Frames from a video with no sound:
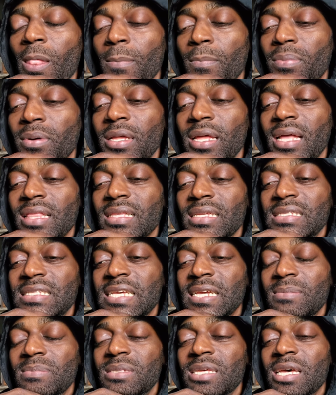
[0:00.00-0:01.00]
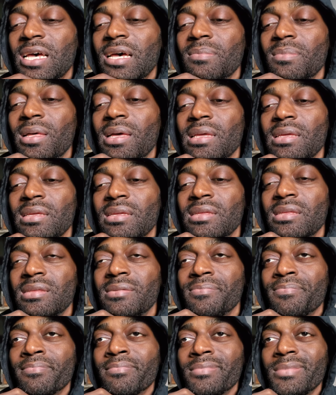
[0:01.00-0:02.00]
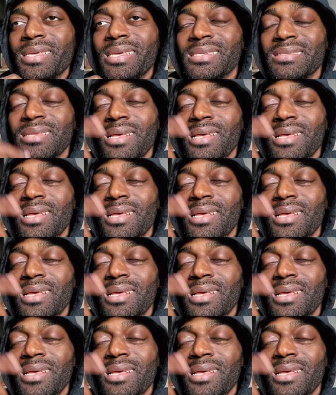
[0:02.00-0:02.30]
But at the same time, like it's